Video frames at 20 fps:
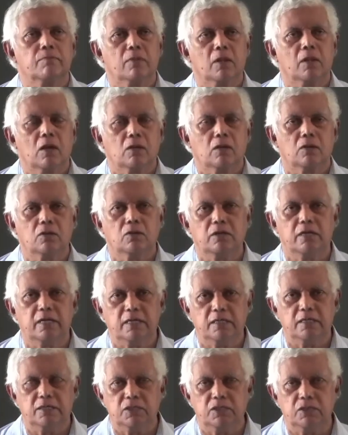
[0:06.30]
Good day
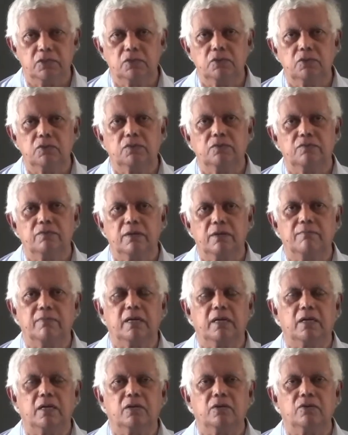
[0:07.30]
to you. We bring
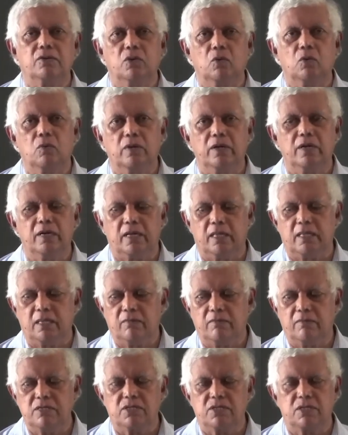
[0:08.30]
you the word and the
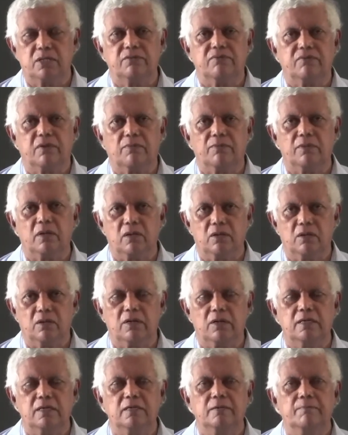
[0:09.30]
vision from the Lord.
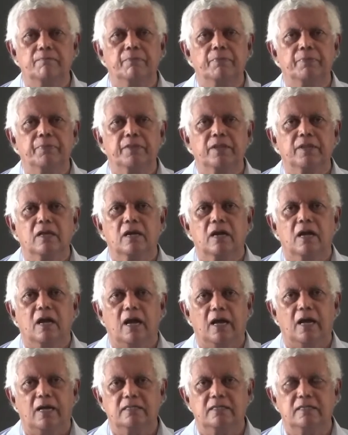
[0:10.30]

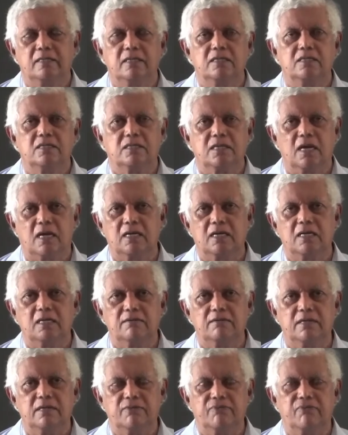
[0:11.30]
And this Sunday
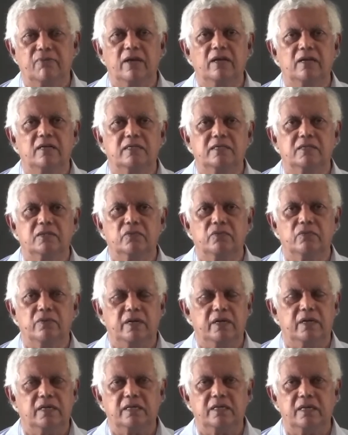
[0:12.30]
we felt
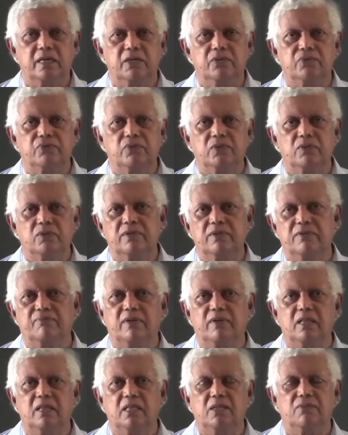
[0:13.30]
very grateful. We
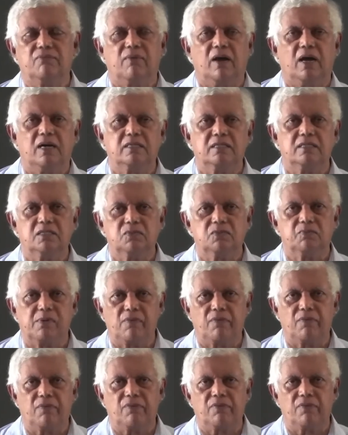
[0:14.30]
felt the Father's
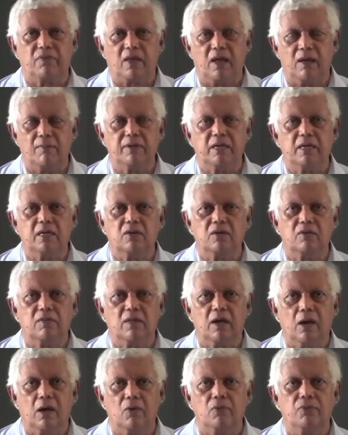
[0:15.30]
presence coming into the
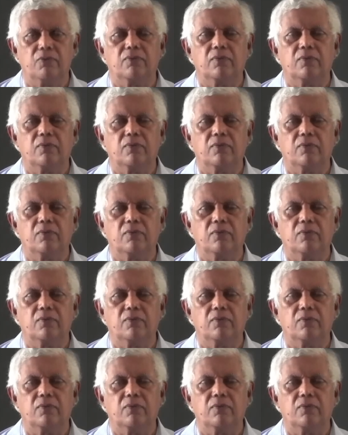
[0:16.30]
house.